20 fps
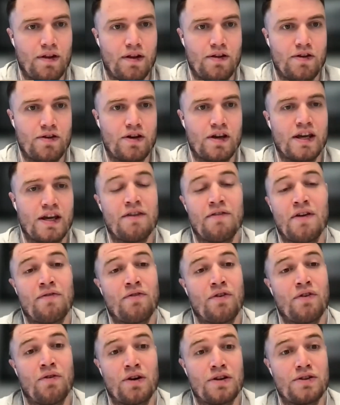you can give
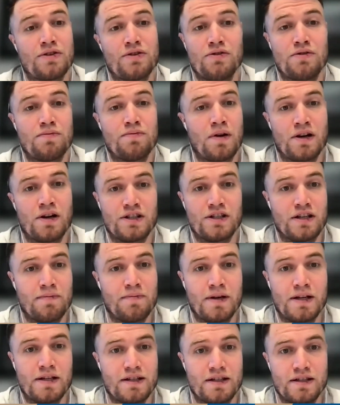everyone a toothbrush in a
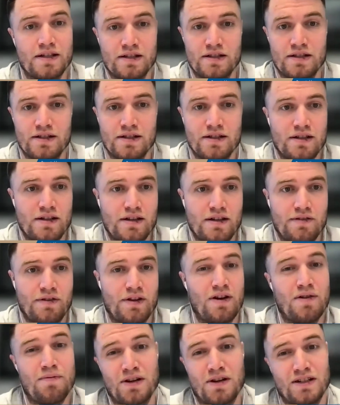business. If they
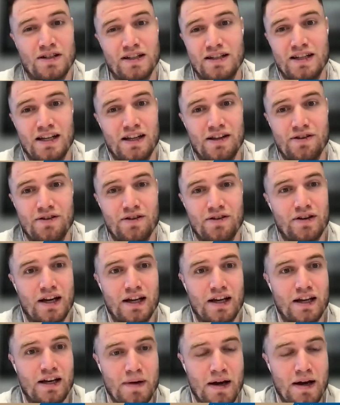don't brush their teeth, you're not
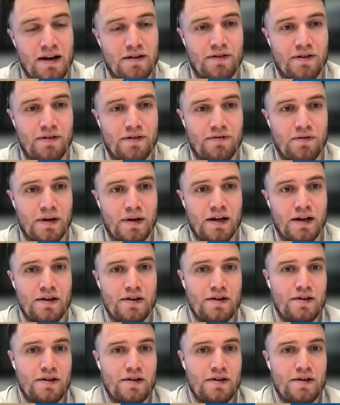getting any benefit from it.